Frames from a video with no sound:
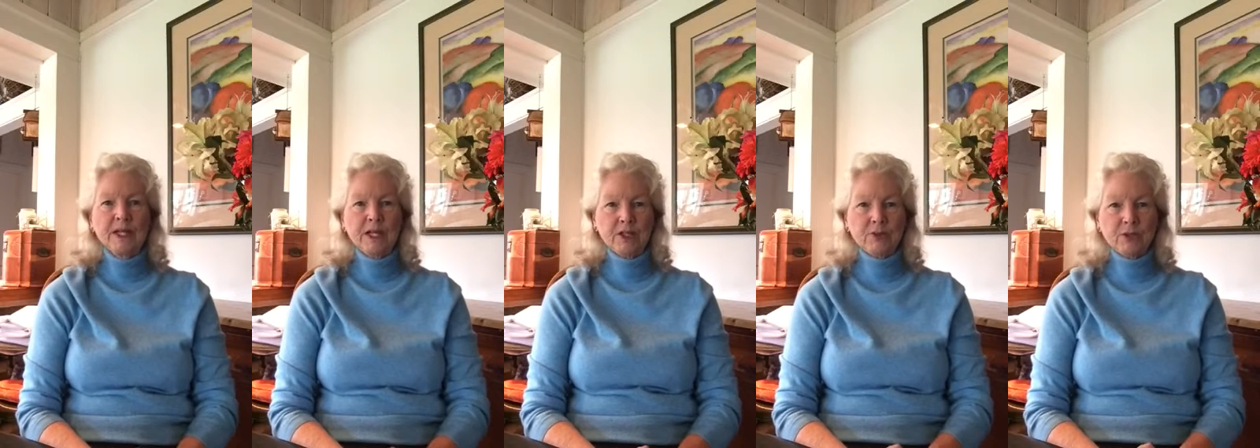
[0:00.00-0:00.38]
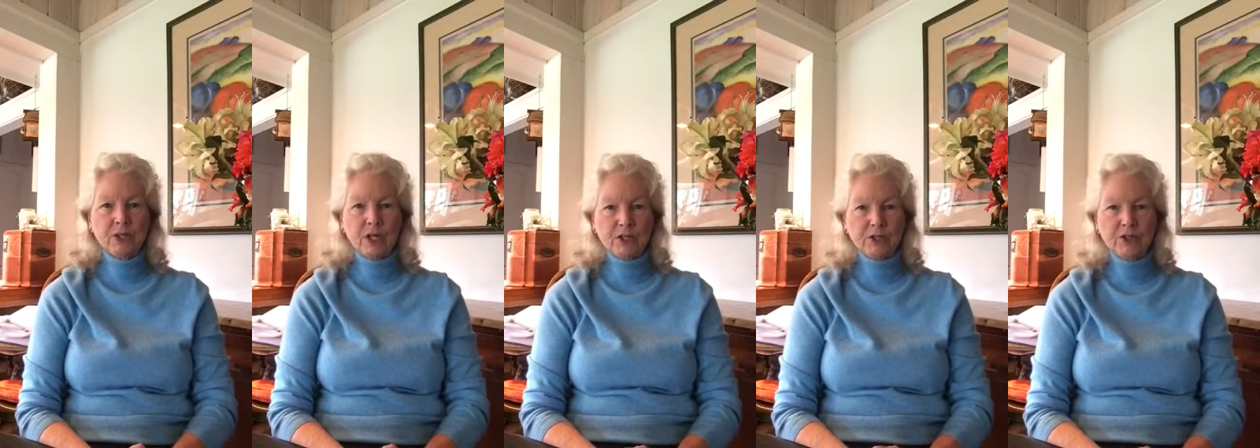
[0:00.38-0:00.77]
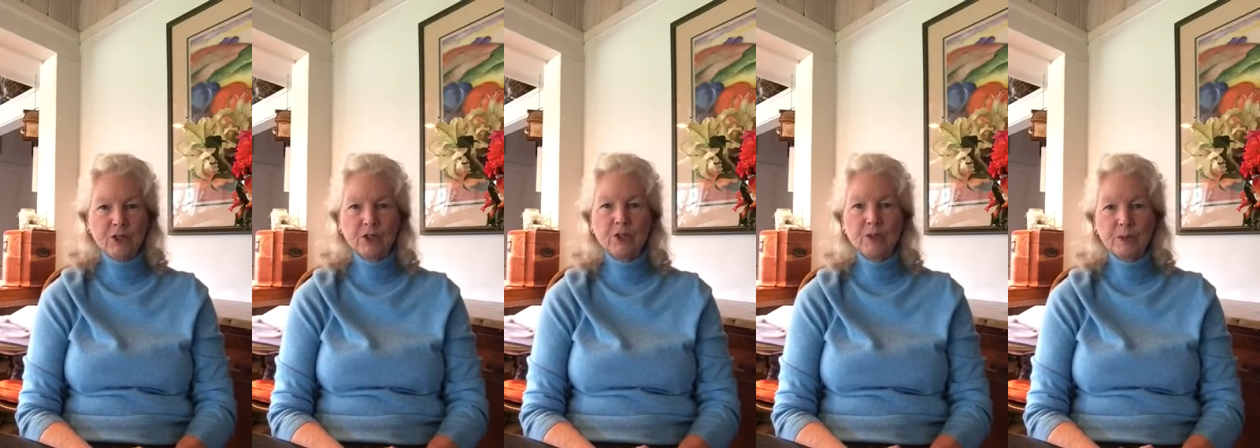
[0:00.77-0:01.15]
Introduction
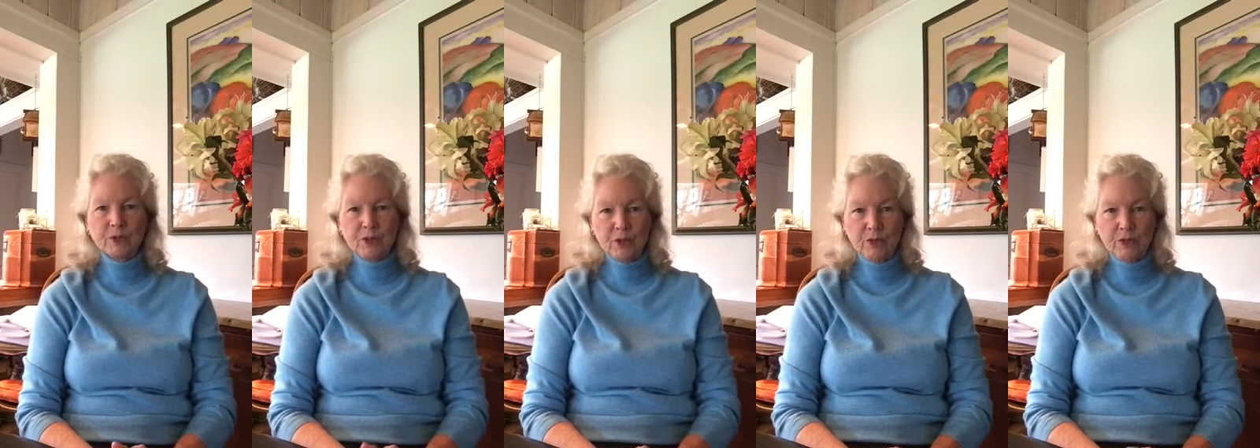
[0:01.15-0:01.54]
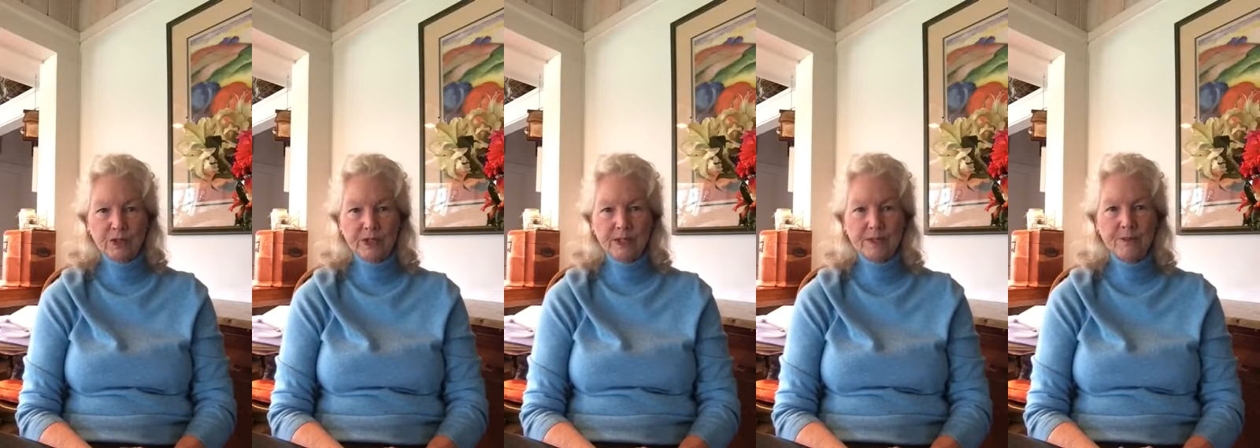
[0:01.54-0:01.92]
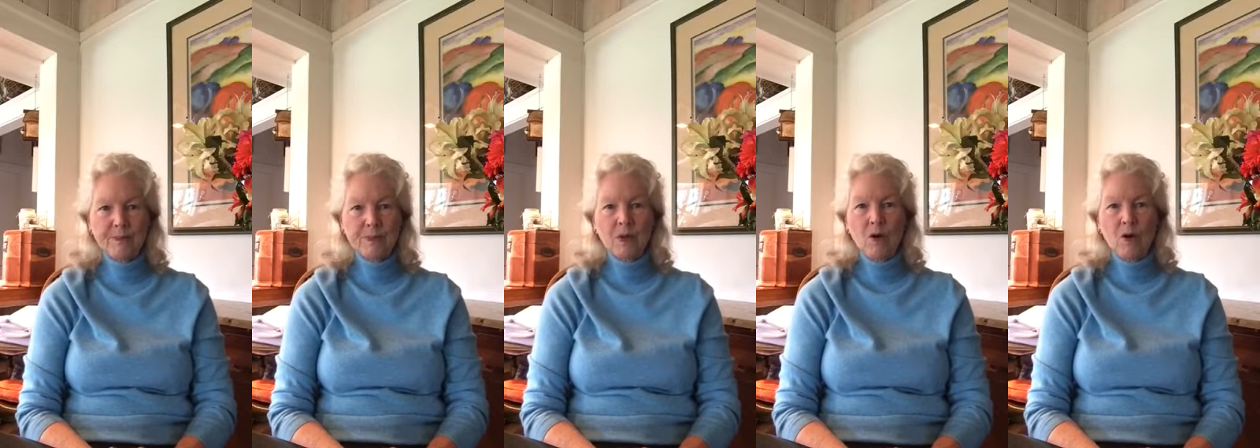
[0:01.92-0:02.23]
to Human Services